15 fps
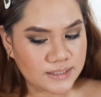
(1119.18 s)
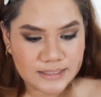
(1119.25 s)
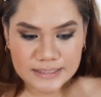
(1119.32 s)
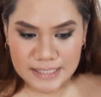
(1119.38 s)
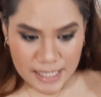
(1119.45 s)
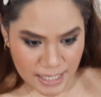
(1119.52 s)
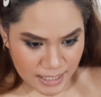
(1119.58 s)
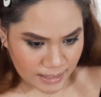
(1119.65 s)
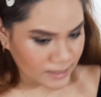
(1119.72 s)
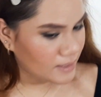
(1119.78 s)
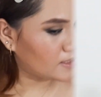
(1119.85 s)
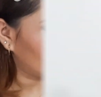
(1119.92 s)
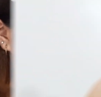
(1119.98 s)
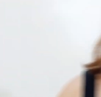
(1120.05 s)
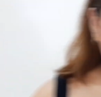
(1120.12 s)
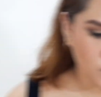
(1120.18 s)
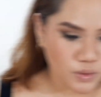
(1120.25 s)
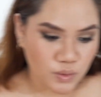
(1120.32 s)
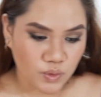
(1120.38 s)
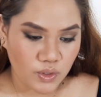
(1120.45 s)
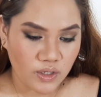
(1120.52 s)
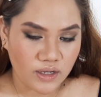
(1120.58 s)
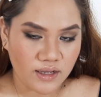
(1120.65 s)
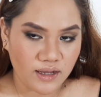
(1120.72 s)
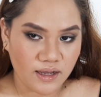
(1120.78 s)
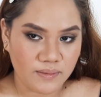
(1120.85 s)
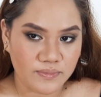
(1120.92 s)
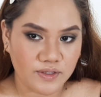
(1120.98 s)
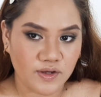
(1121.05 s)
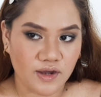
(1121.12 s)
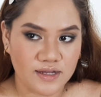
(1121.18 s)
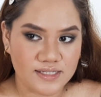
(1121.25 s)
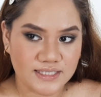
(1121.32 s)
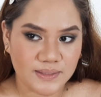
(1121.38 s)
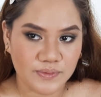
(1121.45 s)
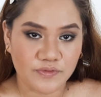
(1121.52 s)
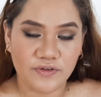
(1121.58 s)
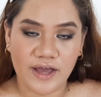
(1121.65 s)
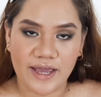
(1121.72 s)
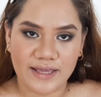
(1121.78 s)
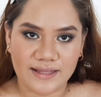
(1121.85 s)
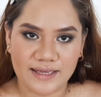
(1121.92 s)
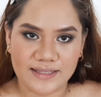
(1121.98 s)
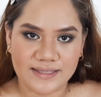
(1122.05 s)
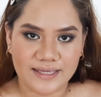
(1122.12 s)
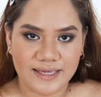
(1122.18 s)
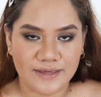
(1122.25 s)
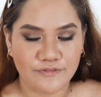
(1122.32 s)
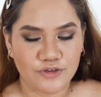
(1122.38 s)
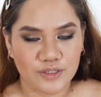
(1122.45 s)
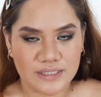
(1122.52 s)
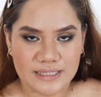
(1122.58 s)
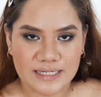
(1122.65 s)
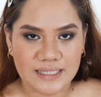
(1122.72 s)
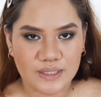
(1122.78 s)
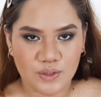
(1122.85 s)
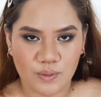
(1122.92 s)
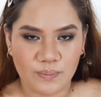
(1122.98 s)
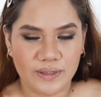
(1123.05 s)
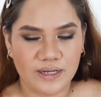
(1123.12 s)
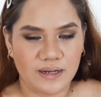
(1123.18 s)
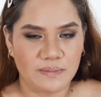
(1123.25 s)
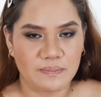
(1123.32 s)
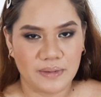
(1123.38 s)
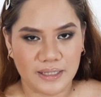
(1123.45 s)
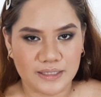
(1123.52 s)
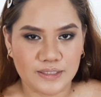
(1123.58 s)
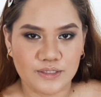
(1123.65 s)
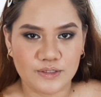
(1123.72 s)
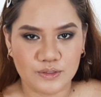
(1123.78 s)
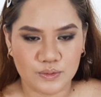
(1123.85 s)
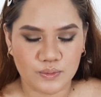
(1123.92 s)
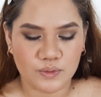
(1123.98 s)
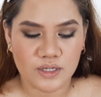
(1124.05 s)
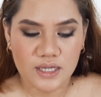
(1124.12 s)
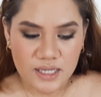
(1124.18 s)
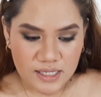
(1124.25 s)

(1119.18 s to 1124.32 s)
Done. So the concept of highlighting, if you didn't know about it but you do,